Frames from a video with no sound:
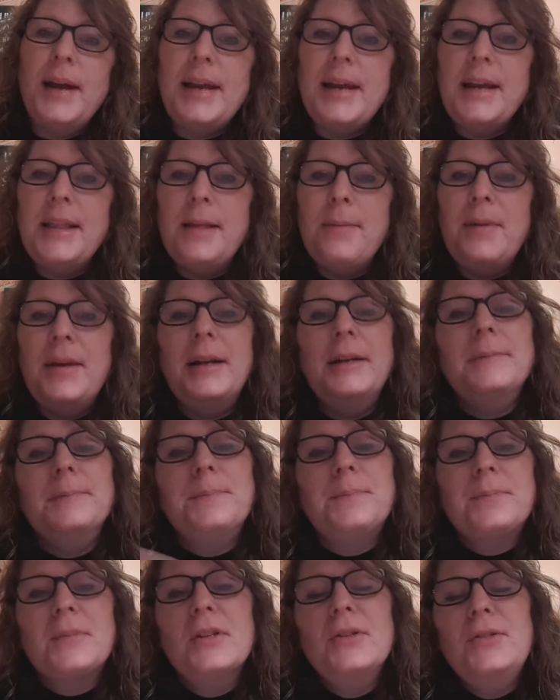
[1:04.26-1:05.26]
right in the middle.
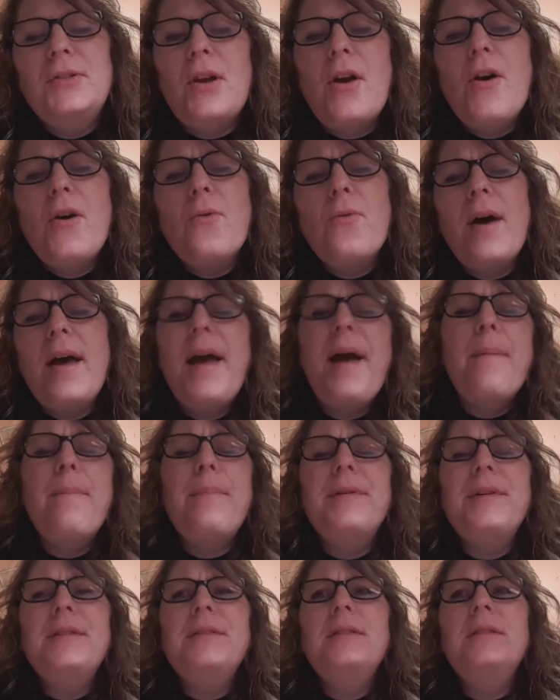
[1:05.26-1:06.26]
So what
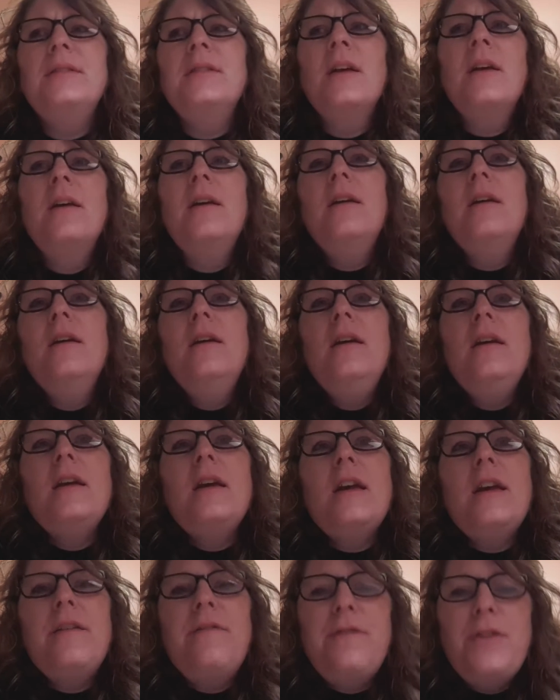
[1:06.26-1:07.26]
happens
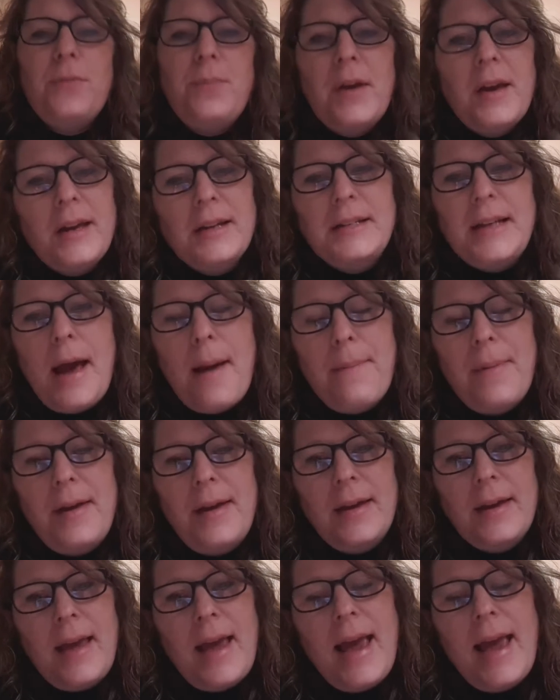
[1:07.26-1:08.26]
if you pick a
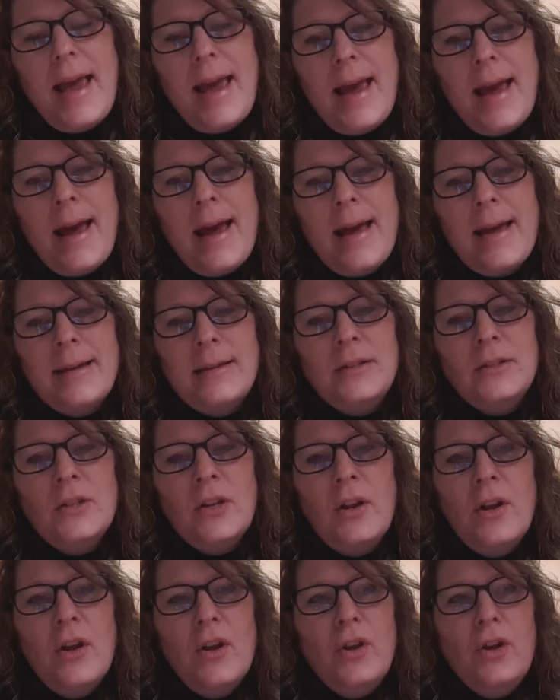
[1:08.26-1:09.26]
topic and
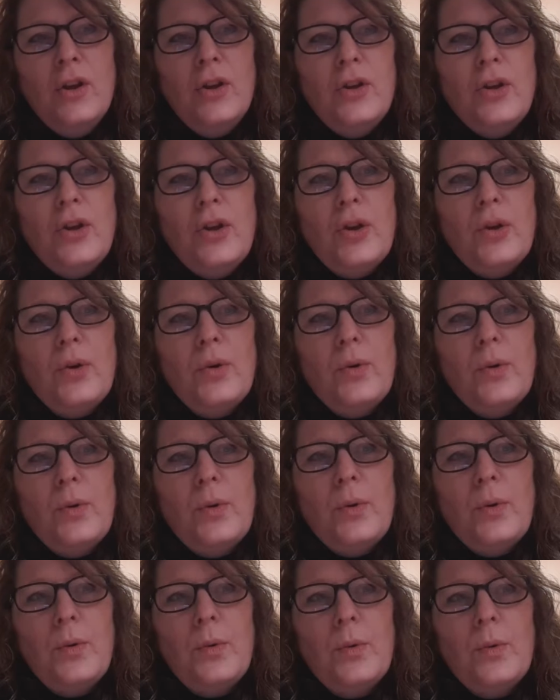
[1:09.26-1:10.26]

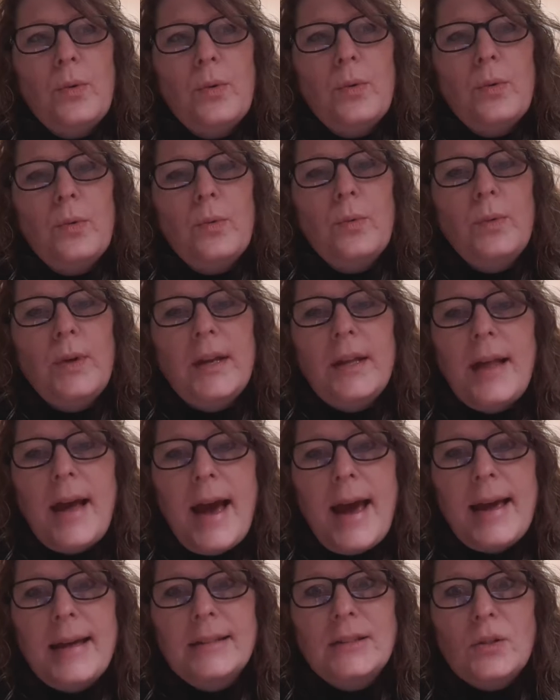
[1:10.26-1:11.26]
you
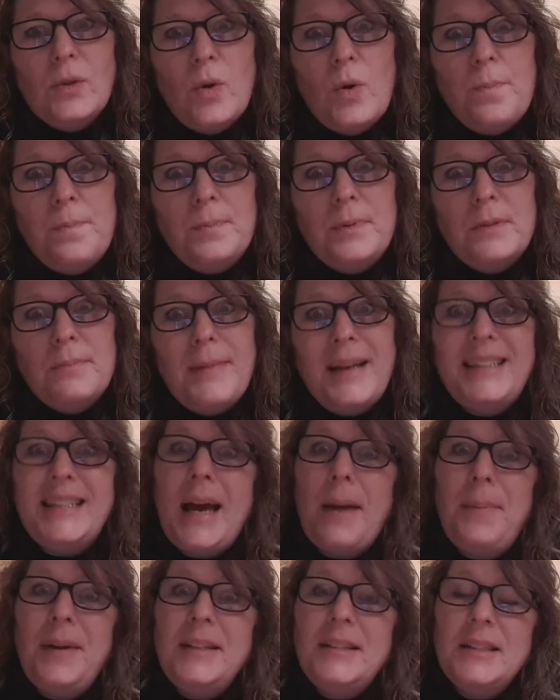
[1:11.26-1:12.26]
realize, oops, my
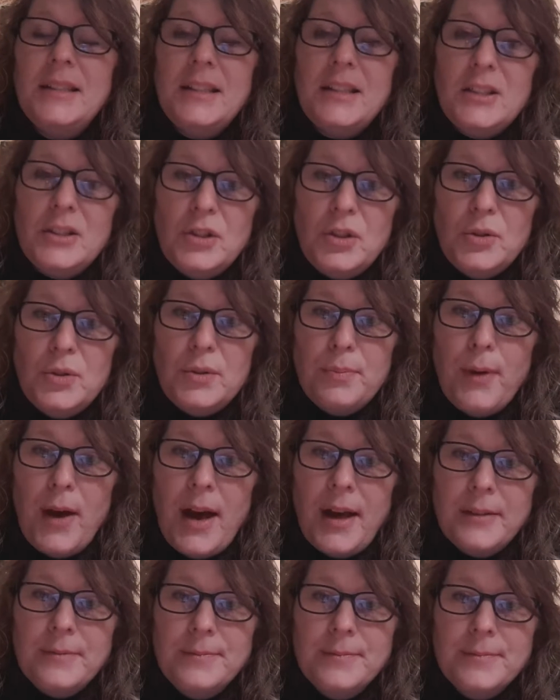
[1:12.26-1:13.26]
topic's a little too
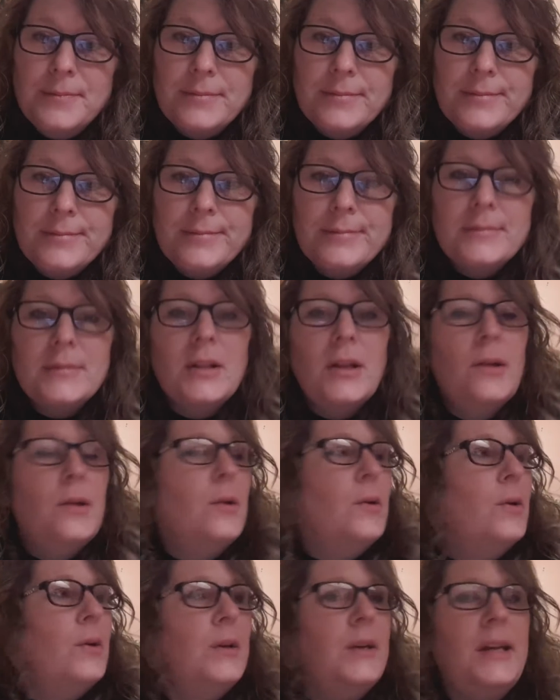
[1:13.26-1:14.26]
small?
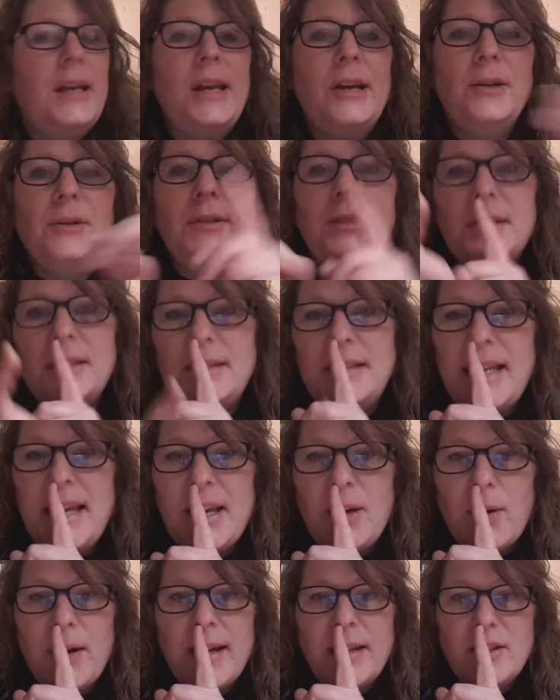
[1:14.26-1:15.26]
Here's the
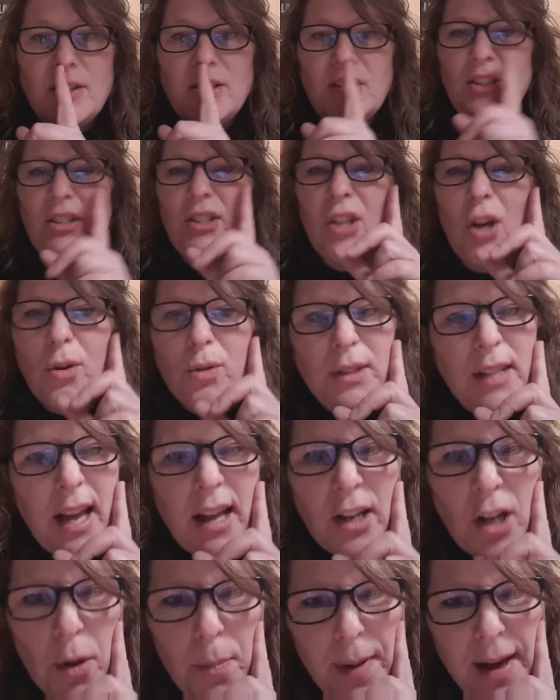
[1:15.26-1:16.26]
secret. Don't
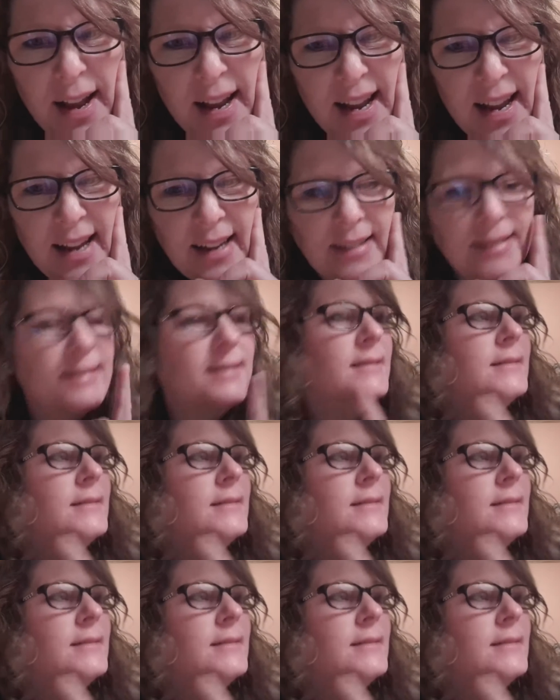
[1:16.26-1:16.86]
tell nobody.